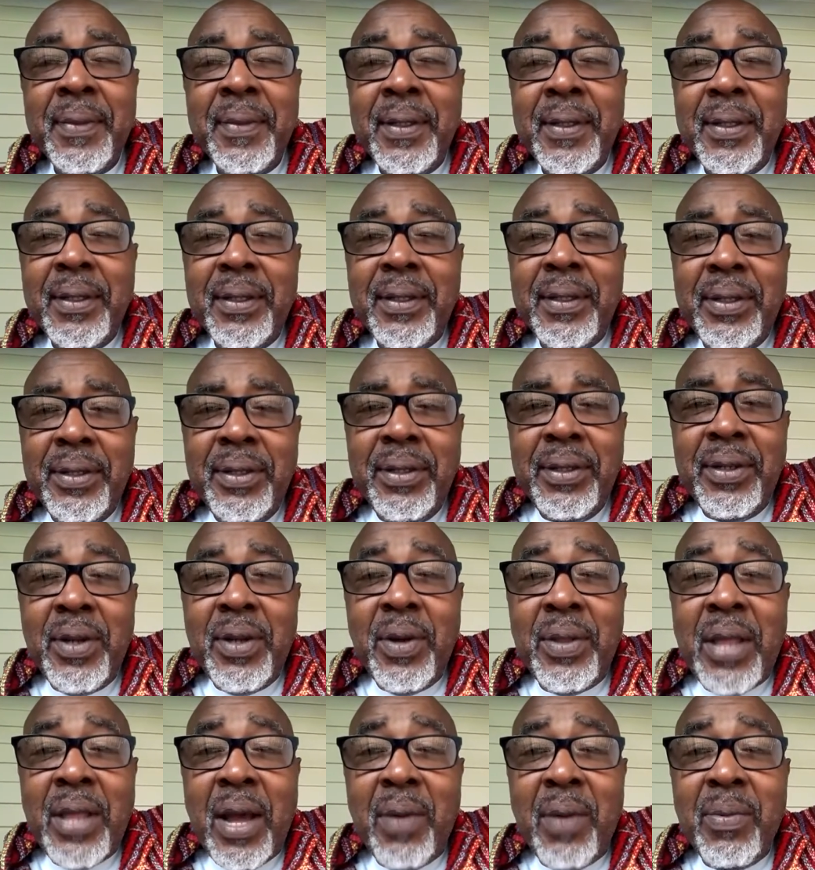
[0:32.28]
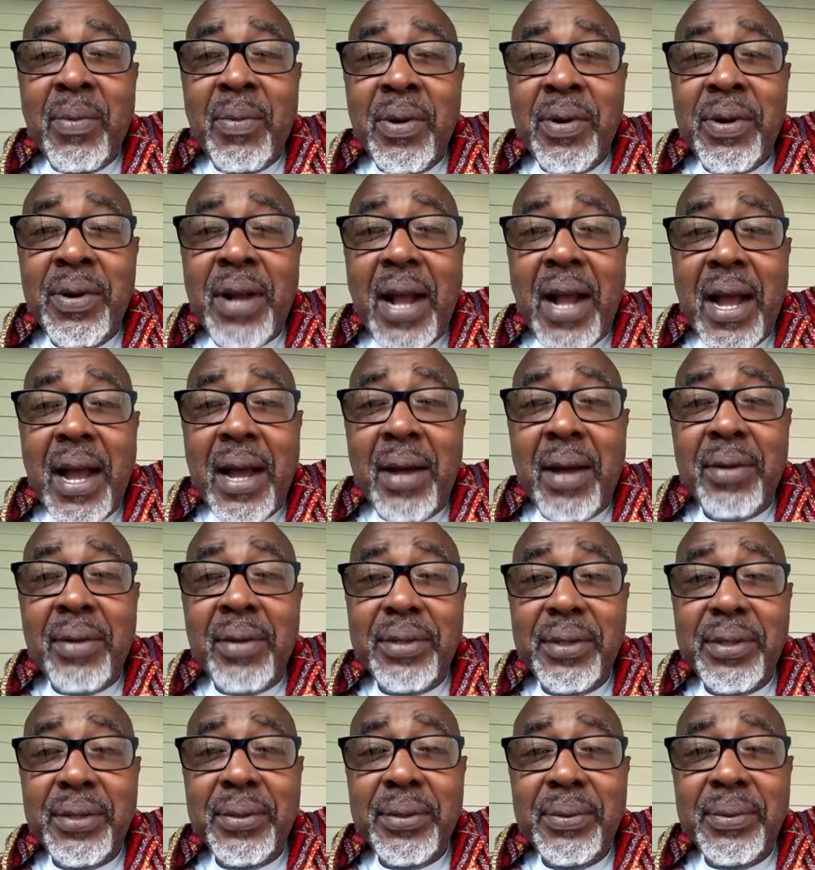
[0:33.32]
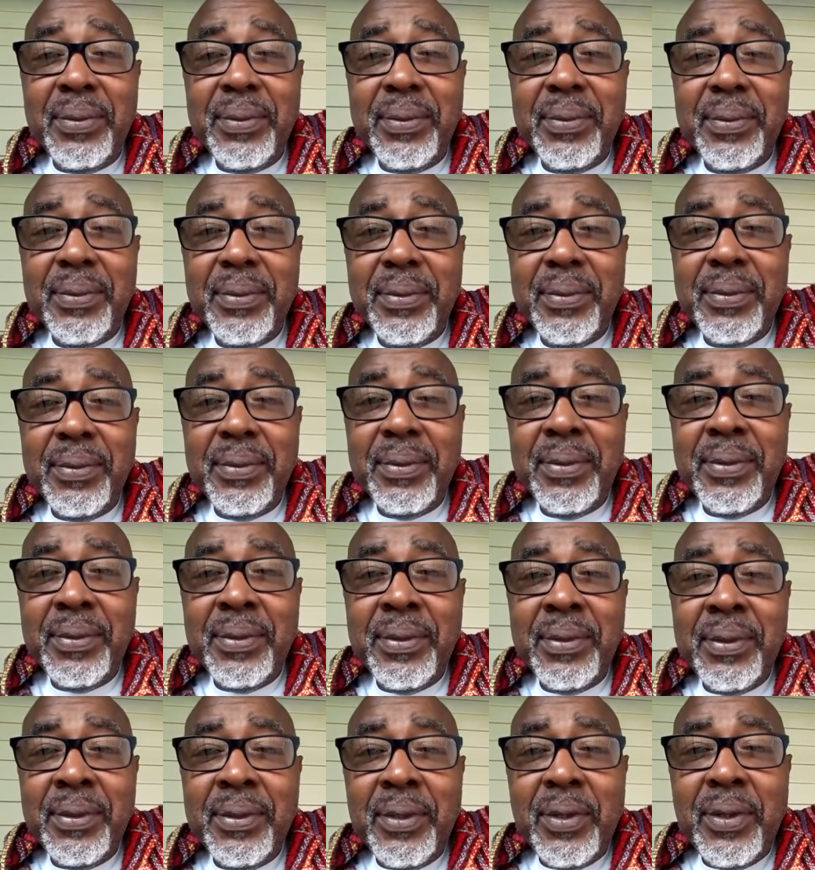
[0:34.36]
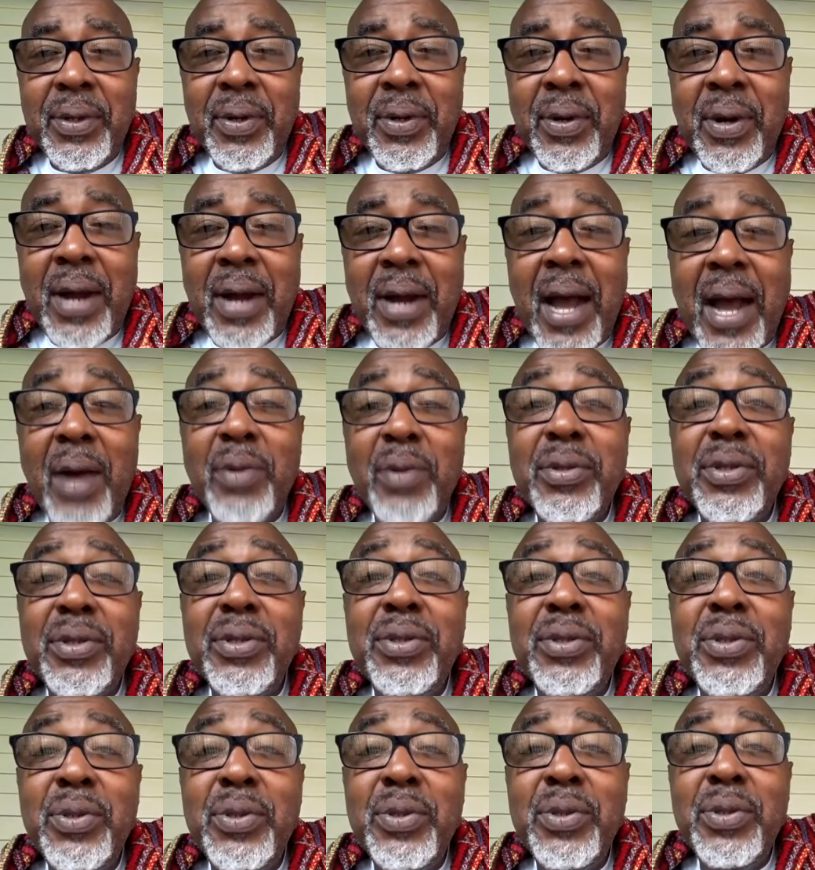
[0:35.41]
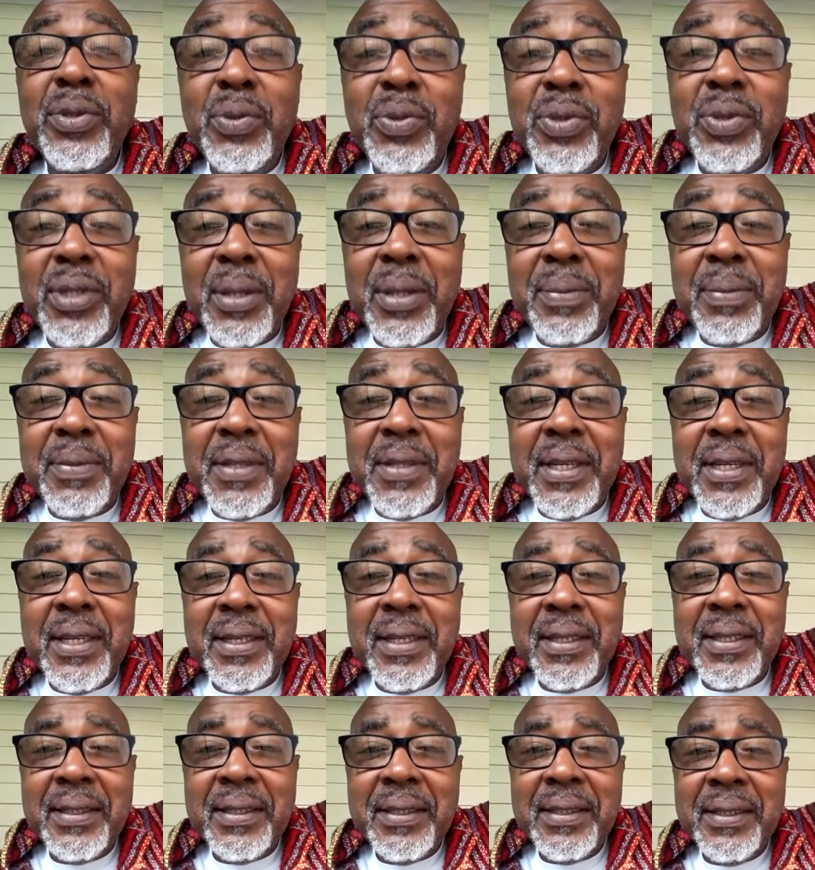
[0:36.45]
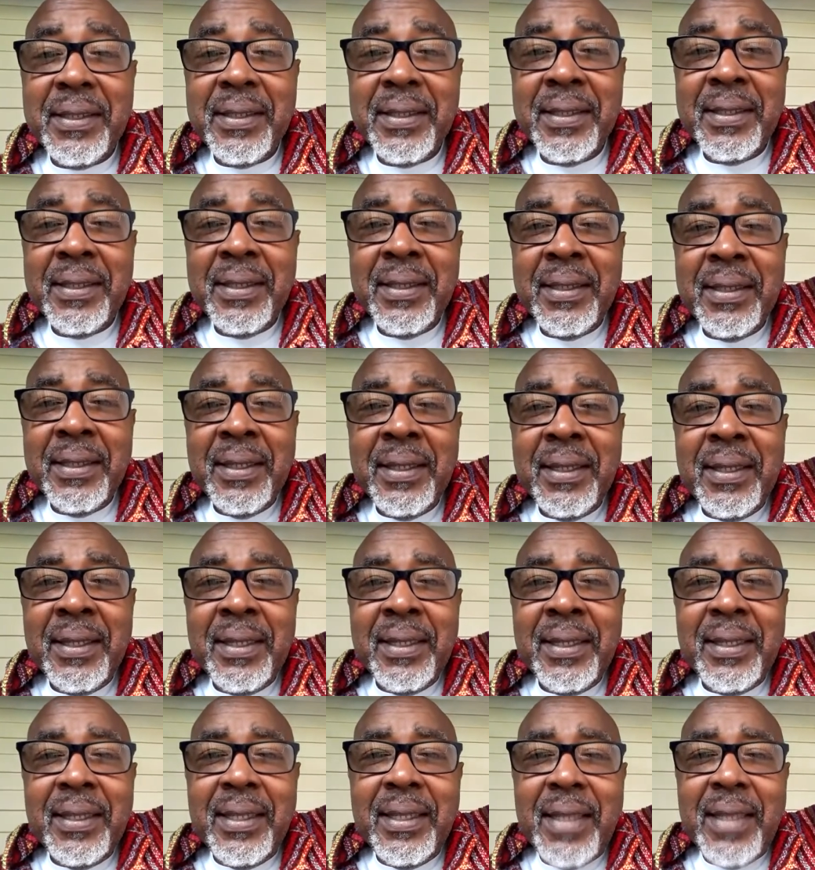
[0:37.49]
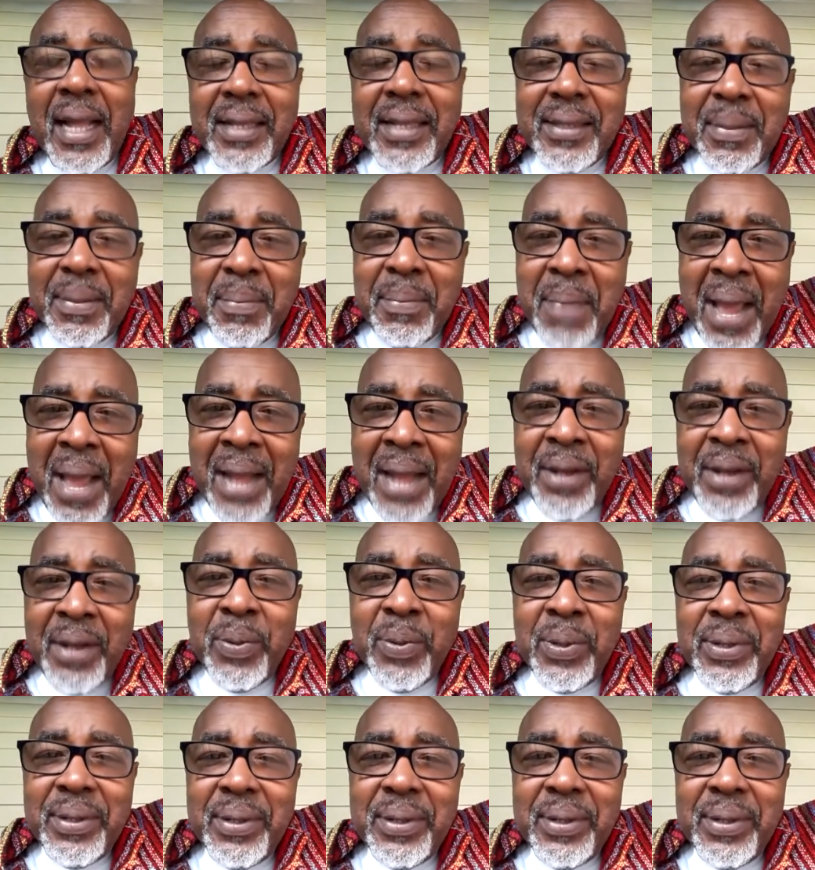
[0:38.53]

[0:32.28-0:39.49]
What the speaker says: Do you know that word how to, or how to do something? That's a manual.